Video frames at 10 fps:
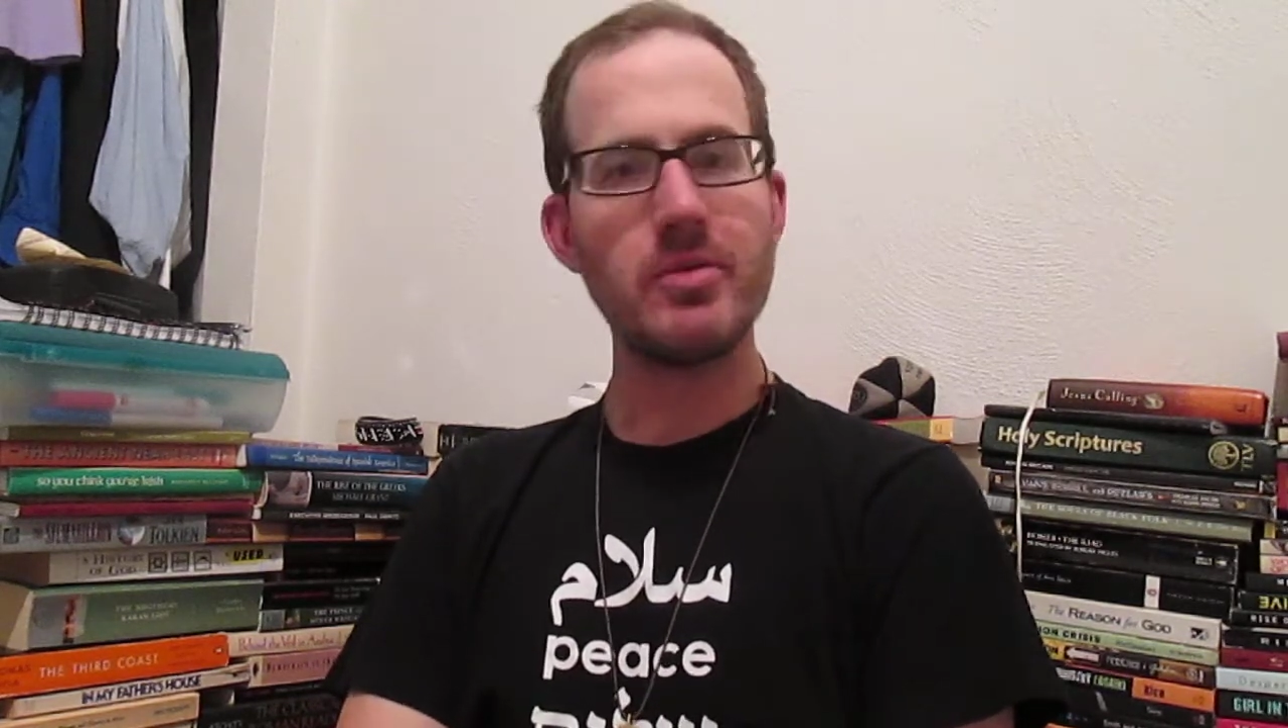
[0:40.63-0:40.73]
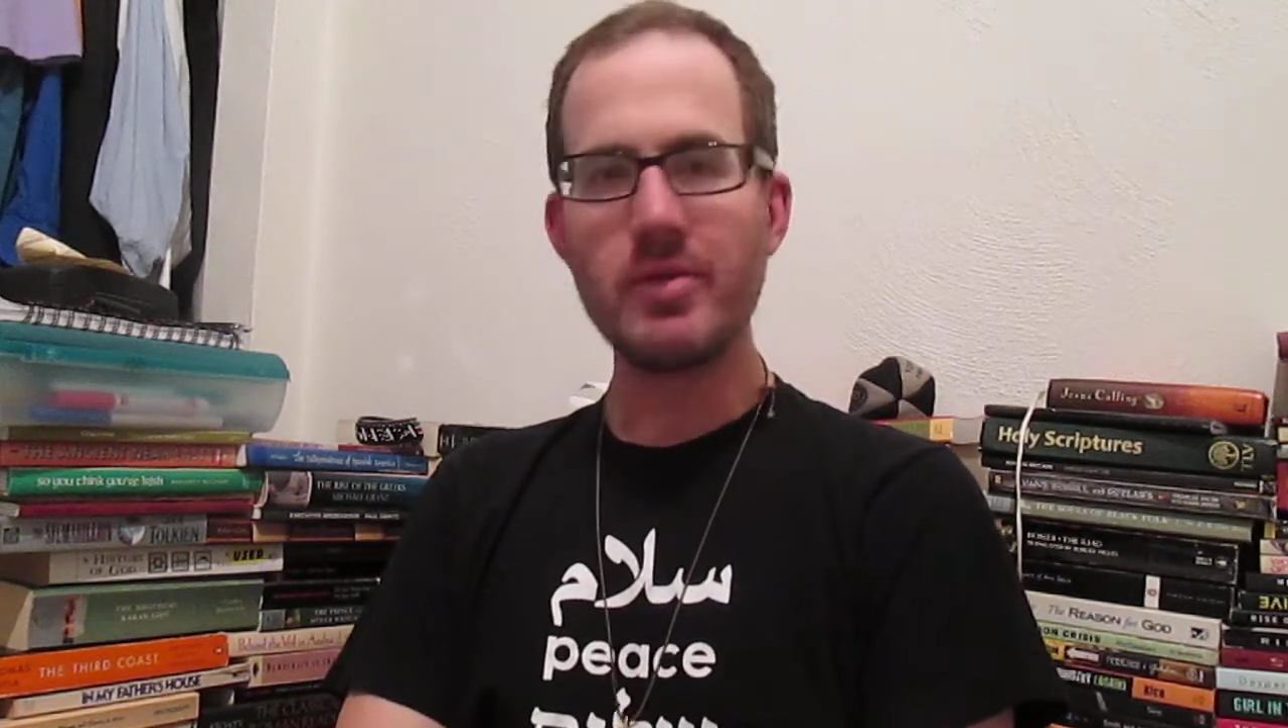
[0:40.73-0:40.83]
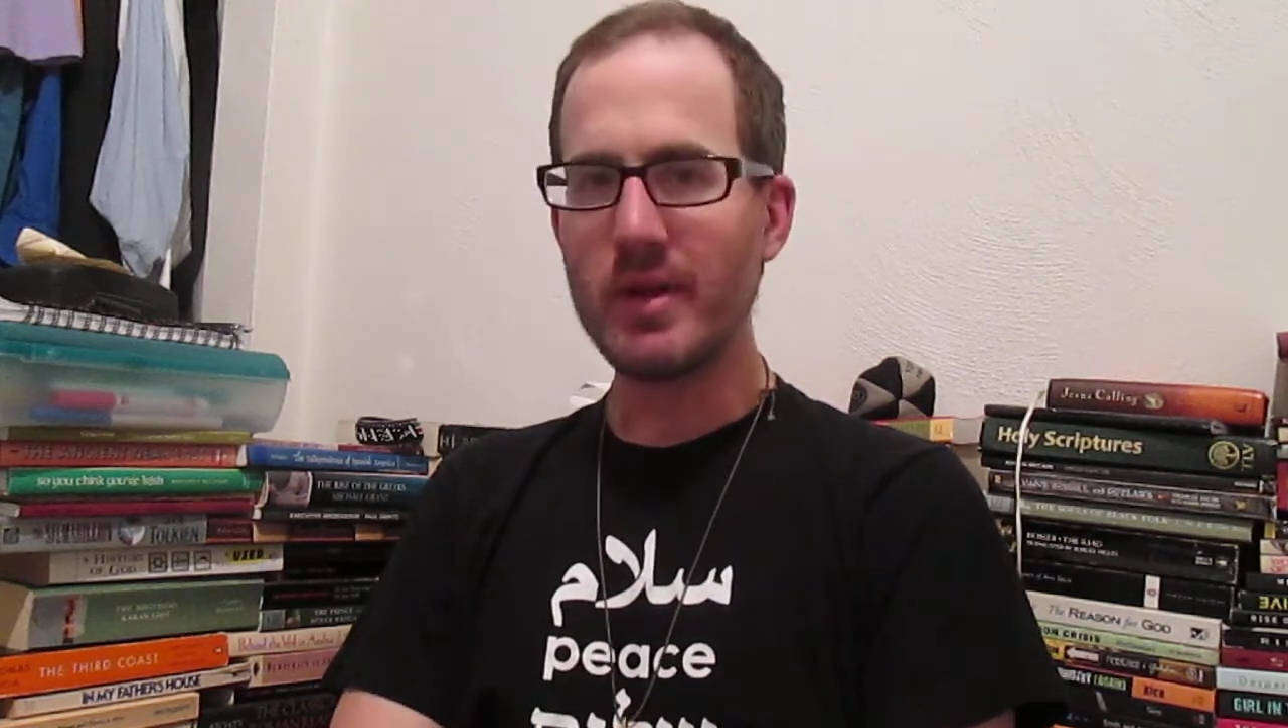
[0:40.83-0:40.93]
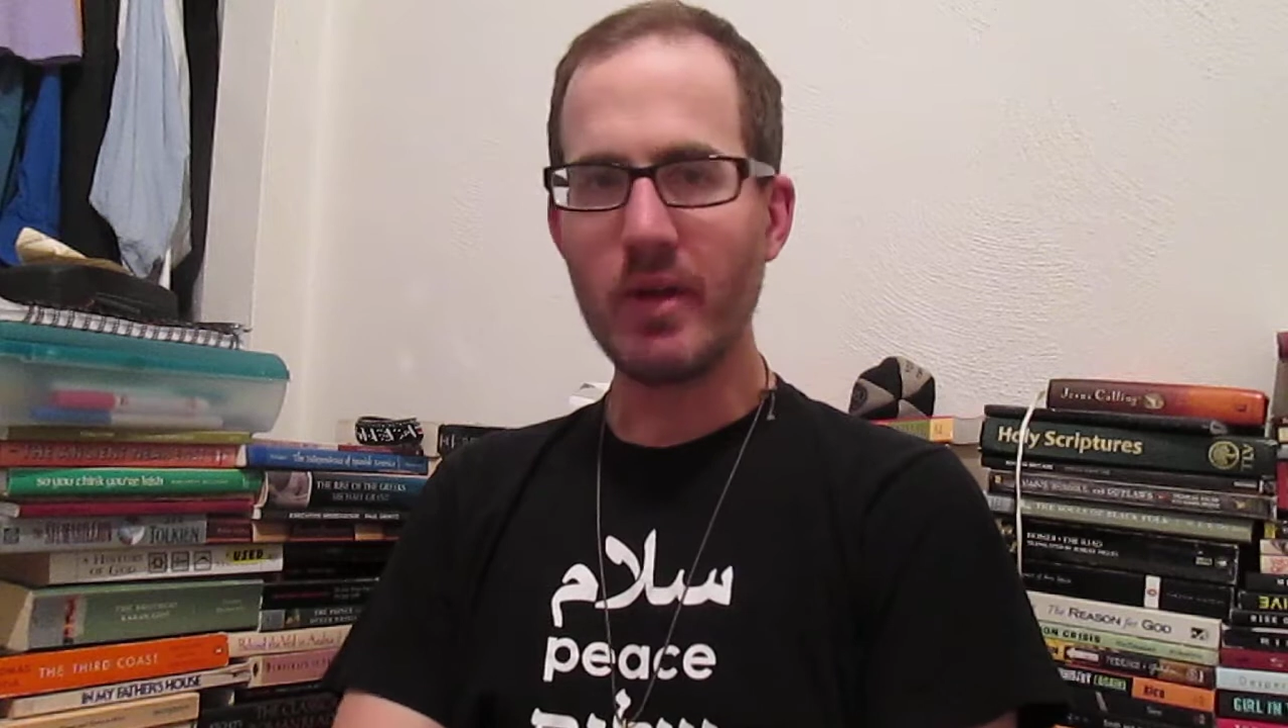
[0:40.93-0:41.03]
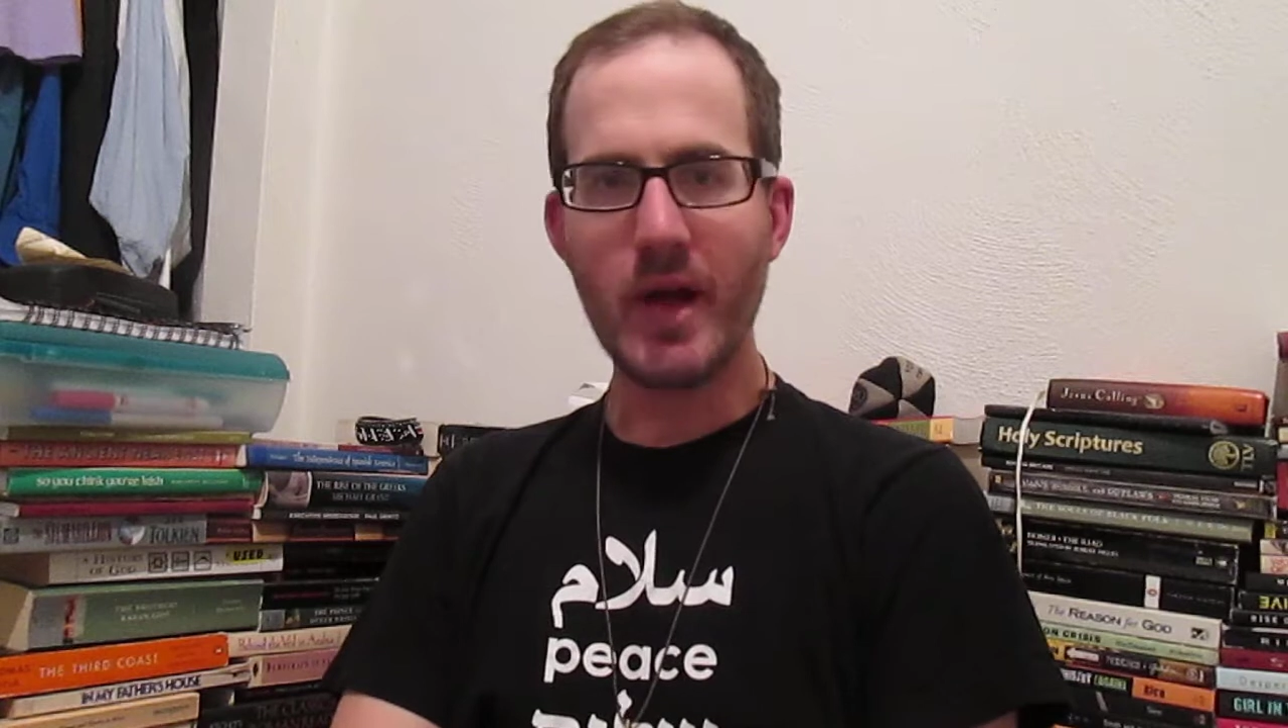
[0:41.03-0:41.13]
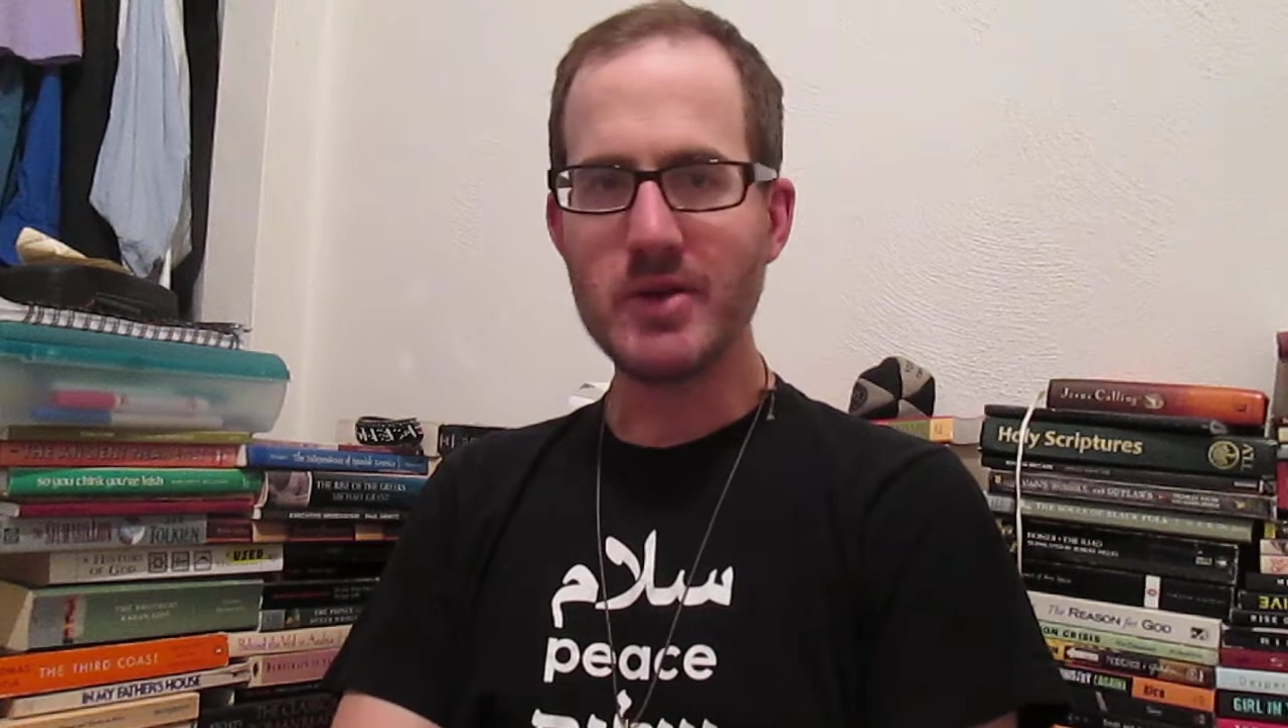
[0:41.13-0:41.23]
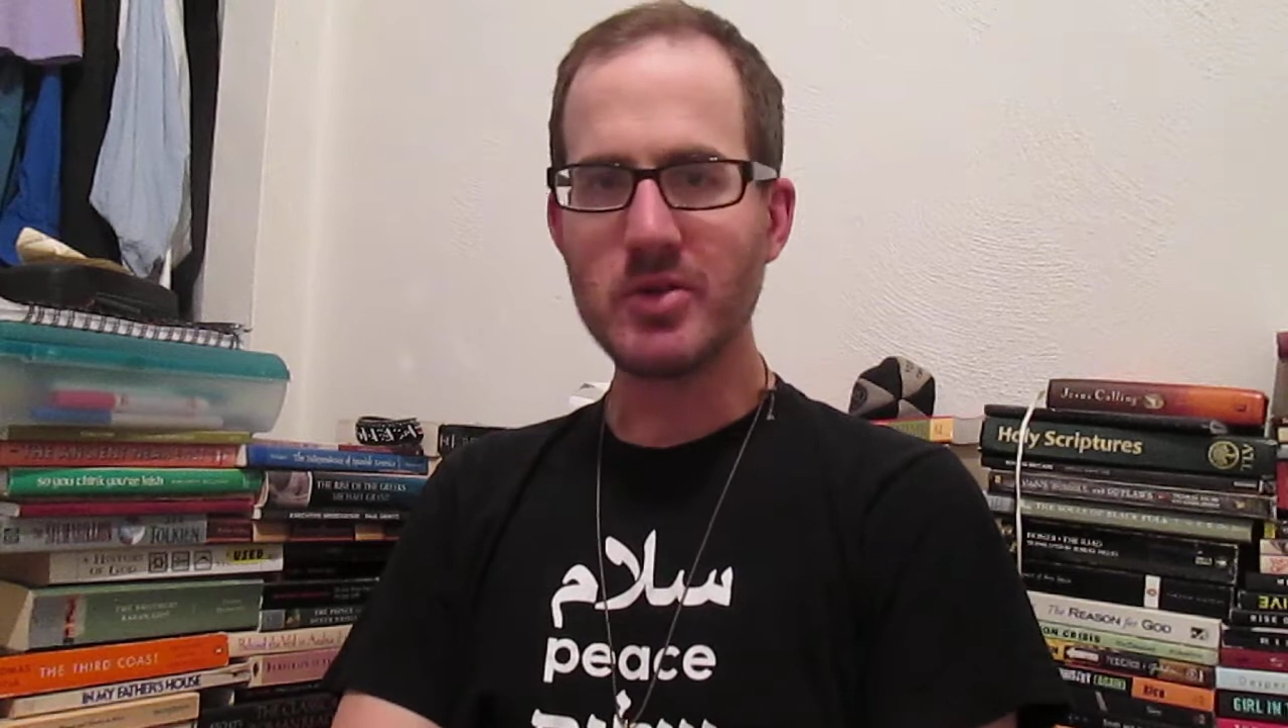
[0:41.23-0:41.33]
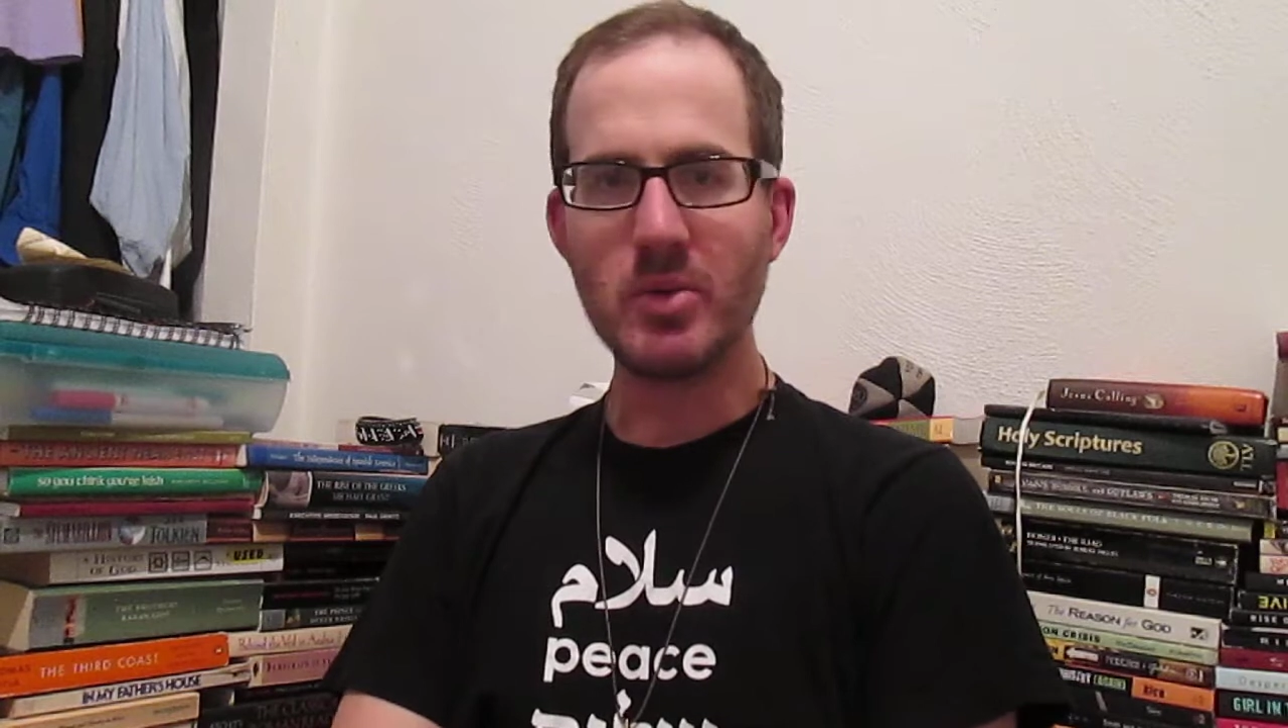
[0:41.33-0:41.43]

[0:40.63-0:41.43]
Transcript: theological